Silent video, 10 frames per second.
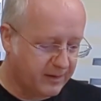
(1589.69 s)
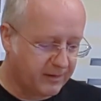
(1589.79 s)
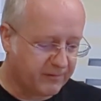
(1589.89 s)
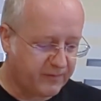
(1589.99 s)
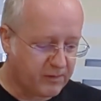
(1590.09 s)

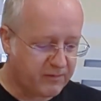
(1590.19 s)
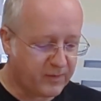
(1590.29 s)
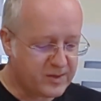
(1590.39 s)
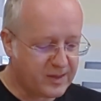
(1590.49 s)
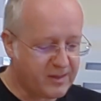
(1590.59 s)
The first of
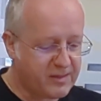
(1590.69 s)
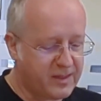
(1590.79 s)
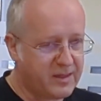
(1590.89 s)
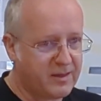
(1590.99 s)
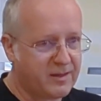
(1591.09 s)
which is
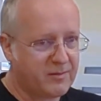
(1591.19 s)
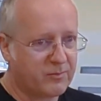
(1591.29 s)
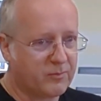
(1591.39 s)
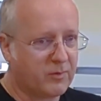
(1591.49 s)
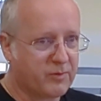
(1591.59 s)
the
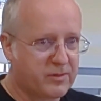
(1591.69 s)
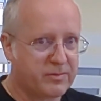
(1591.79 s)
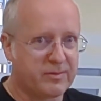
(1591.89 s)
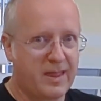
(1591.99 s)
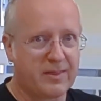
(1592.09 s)
what was
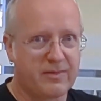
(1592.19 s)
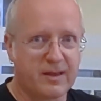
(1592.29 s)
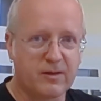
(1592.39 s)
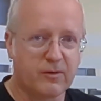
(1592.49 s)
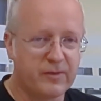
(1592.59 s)

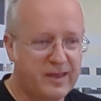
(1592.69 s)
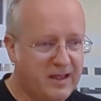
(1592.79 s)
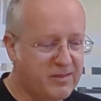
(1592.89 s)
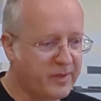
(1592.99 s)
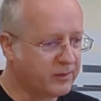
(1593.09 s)
then called the
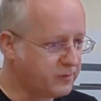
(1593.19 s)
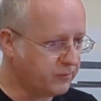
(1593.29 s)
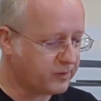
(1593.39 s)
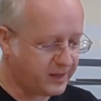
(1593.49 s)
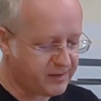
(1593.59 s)
XML
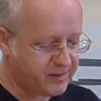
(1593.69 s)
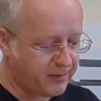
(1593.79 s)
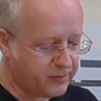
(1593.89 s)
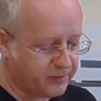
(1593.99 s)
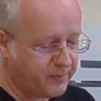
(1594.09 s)
toolkit. It's now
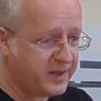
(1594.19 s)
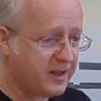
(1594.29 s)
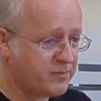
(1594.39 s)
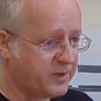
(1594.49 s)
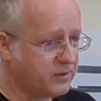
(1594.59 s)
called the
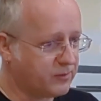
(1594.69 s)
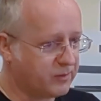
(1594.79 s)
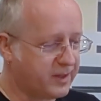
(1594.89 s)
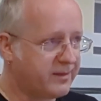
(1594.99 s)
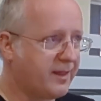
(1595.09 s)
PHP
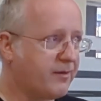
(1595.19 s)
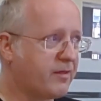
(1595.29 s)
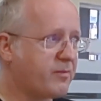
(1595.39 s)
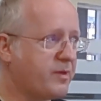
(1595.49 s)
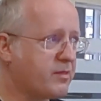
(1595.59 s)
toolkit. Now,
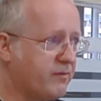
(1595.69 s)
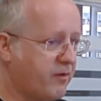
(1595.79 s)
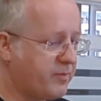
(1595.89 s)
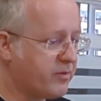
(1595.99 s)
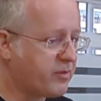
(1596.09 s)
that's a piece of
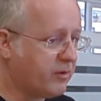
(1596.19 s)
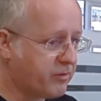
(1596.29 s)
open source